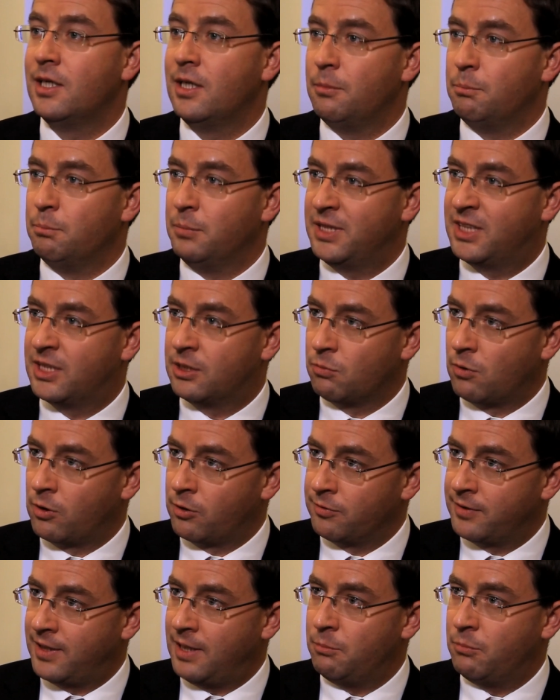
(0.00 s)
Mr.
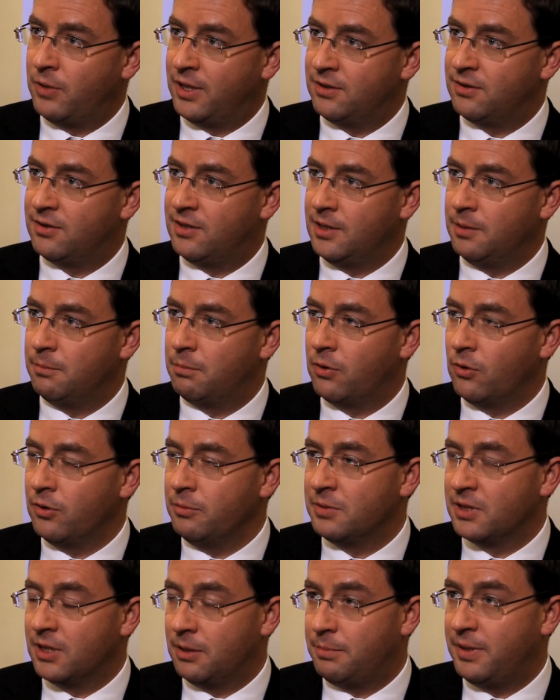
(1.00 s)
Worrell then went to the
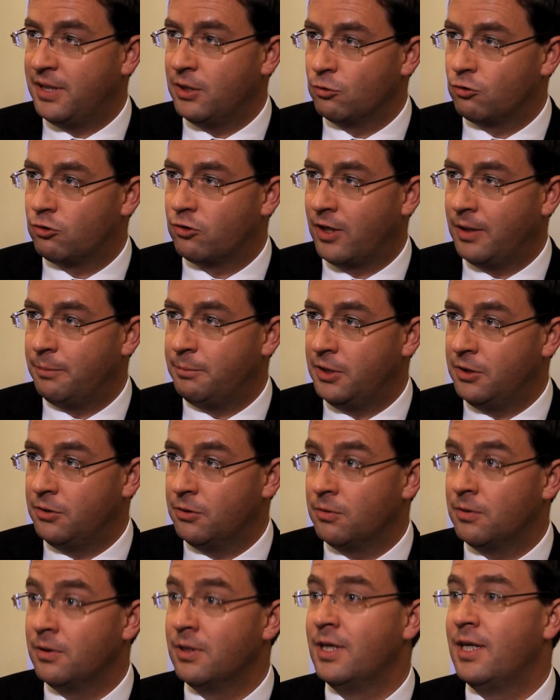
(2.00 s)
Employment Appeal
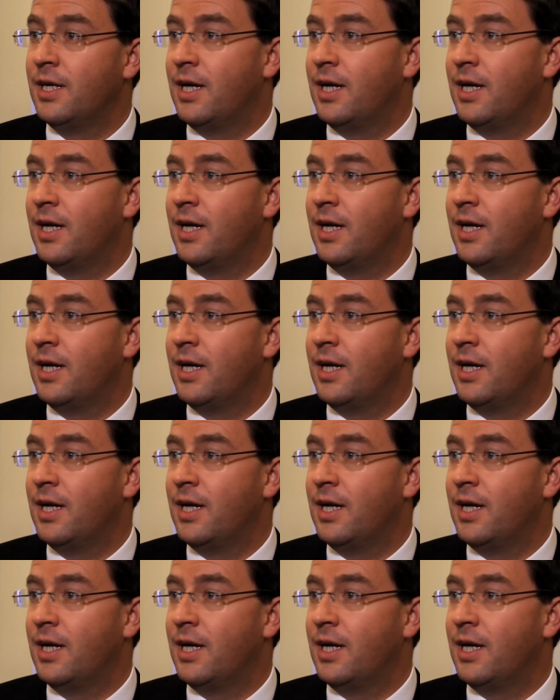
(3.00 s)
Tribunal,